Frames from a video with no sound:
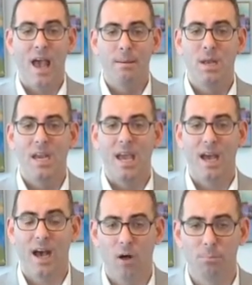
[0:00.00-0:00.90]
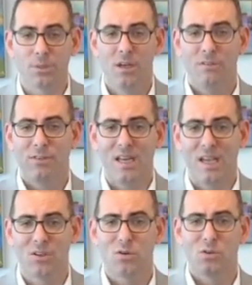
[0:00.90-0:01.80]
M&A helps,
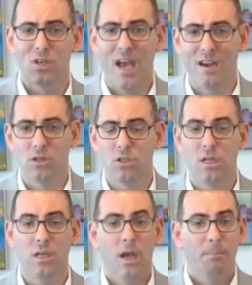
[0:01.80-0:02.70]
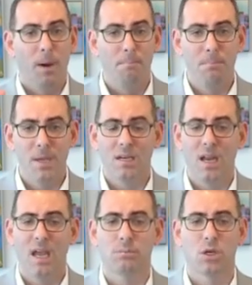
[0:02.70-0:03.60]
financials, energy, but big
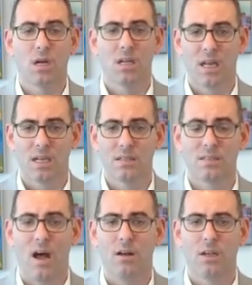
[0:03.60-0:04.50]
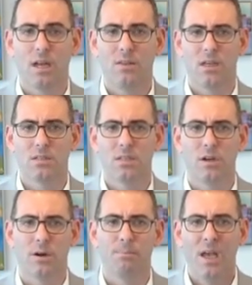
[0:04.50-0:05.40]
names are going to get consolidated this
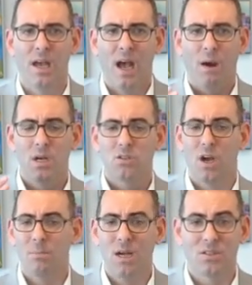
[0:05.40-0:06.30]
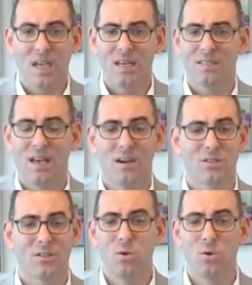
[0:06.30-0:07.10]
year. I want to talk about data centers.